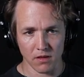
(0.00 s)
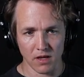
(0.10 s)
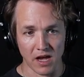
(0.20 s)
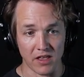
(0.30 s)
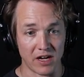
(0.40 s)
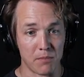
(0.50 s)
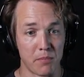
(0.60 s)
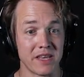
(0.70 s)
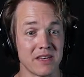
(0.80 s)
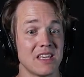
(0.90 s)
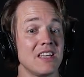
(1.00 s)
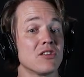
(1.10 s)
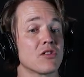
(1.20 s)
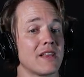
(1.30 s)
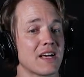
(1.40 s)
and then I bent into
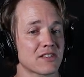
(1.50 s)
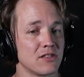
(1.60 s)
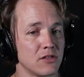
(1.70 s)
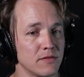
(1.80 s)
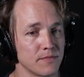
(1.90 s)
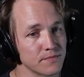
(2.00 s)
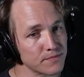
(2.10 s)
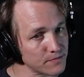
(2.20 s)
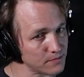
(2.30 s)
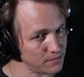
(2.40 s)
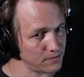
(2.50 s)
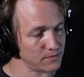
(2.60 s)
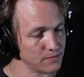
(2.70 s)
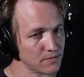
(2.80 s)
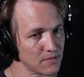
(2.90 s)
the last note
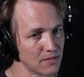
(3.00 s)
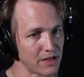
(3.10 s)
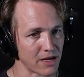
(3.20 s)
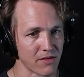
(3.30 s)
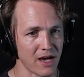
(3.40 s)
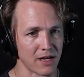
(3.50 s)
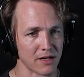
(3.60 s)
like that.